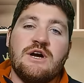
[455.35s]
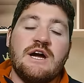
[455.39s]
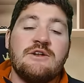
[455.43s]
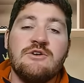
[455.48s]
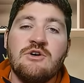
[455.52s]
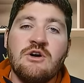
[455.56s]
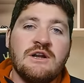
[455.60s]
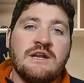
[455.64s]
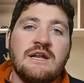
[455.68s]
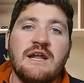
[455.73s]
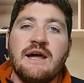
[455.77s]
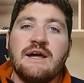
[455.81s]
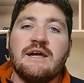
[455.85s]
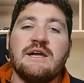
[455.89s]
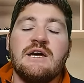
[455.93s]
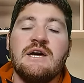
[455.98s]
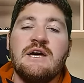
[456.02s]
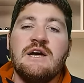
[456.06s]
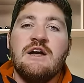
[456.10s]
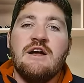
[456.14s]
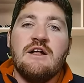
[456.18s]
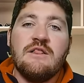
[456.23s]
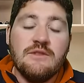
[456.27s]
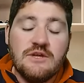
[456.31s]
And not like
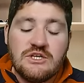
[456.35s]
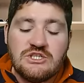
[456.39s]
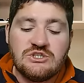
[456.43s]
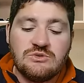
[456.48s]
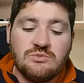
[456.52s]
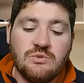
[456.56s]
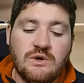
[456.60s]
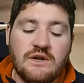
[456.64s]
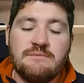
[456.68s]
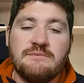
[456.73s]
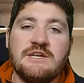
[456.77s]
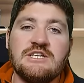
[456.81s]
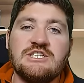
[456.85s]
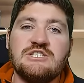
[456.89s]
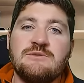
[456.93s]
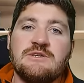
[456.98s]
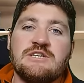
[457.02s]
this is what it means to